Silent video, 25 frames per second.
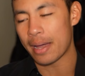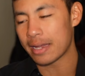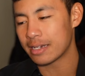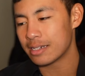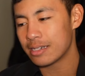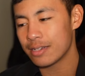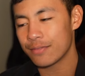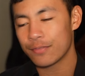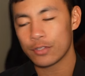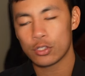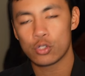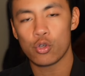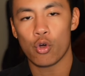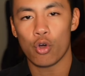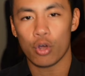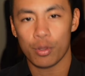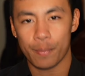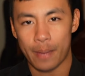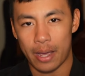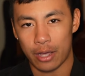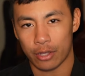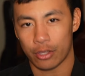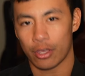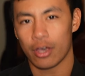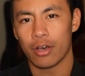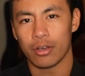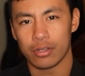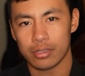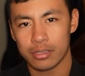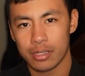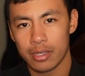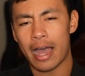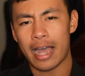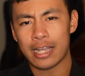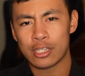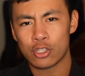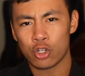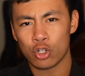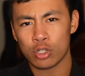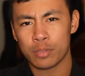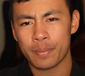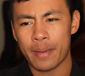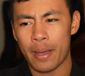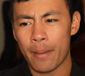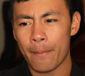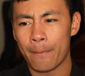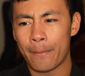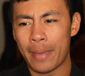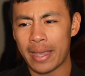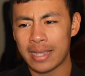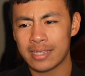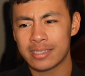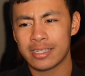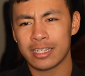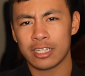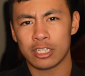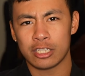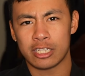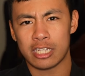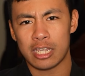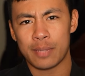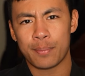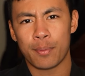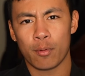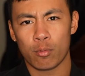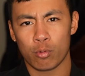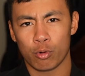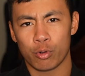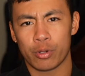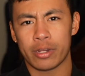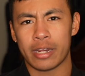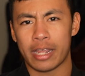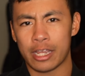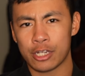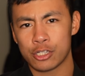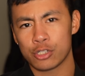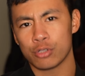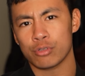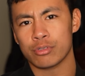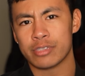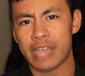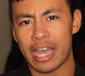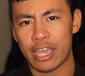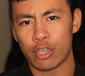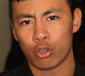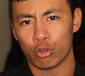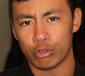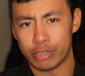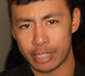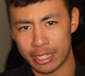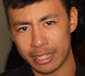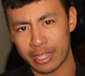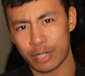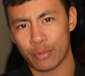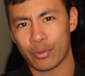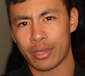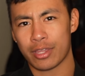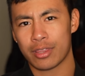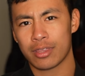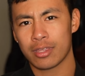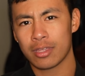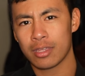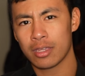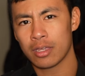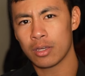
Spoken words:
I didn't even talk about girls. I talked about basic, deeper rooted issues that you're dealing with,